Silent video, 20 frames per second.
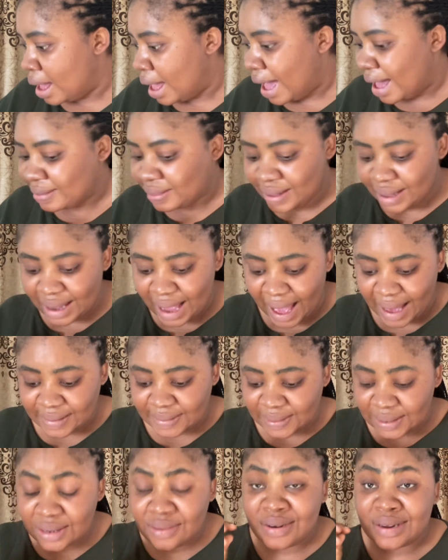I think I
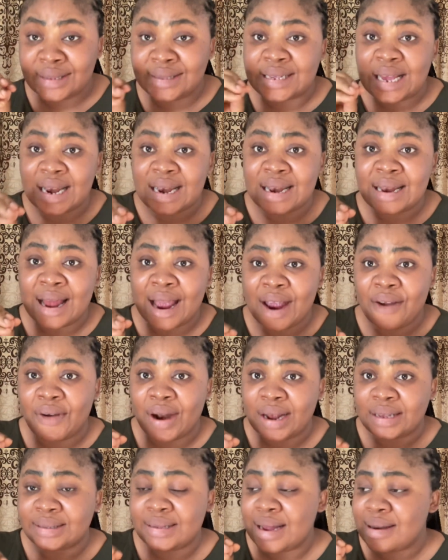still need 10 naira.
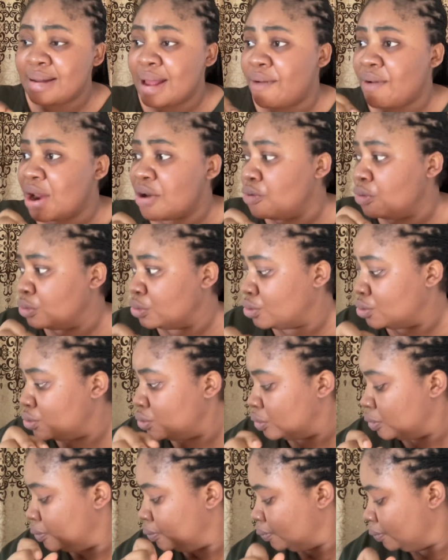10 naira notes.
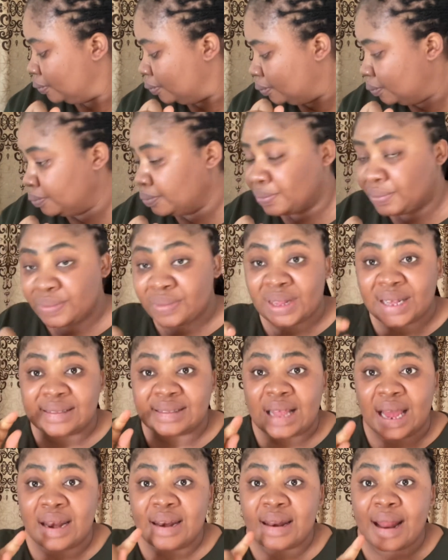
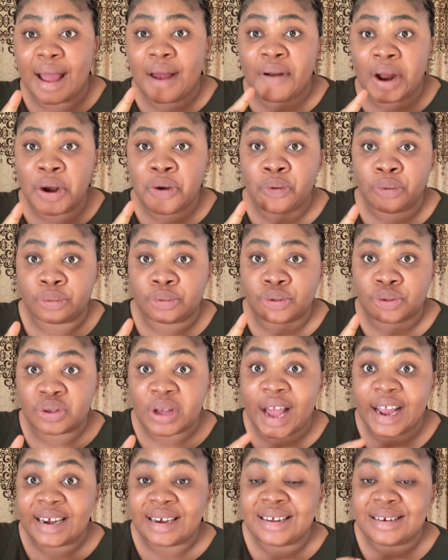10 naira notes.
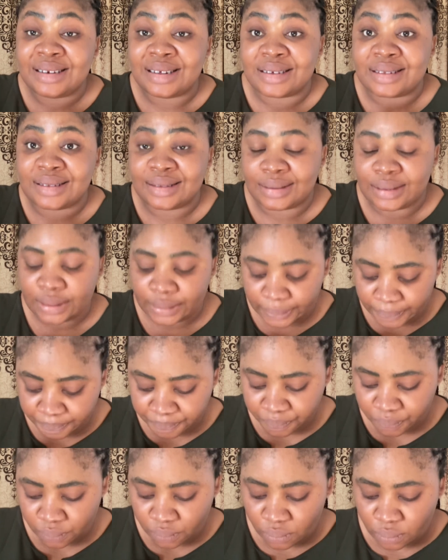I need it.
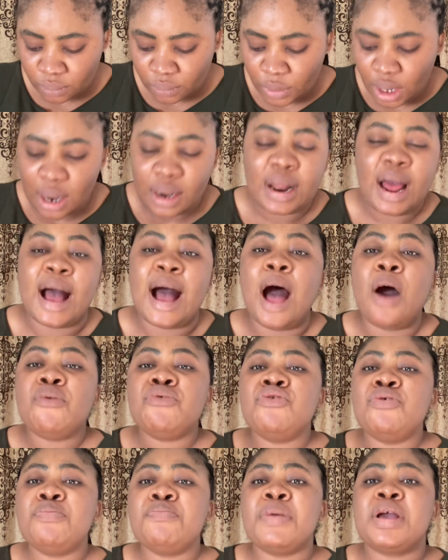Now, how will
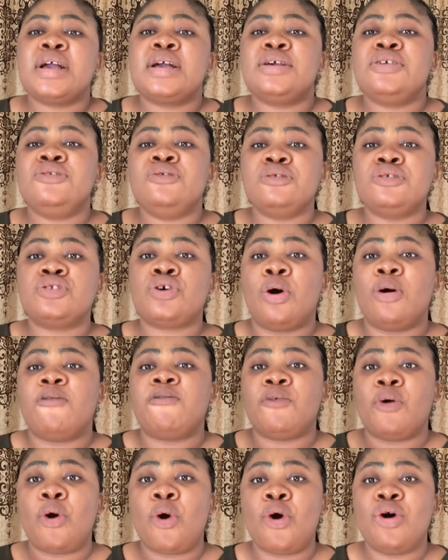you make use
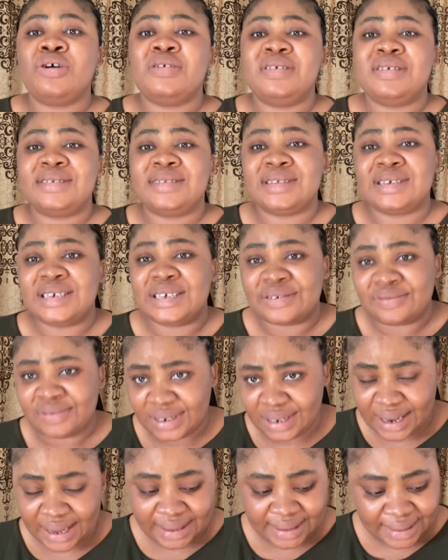of all these
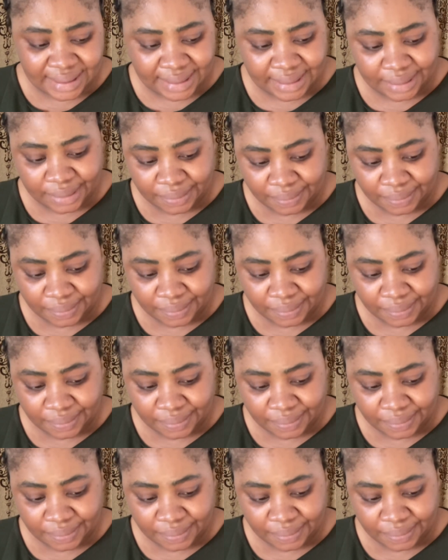ingredients?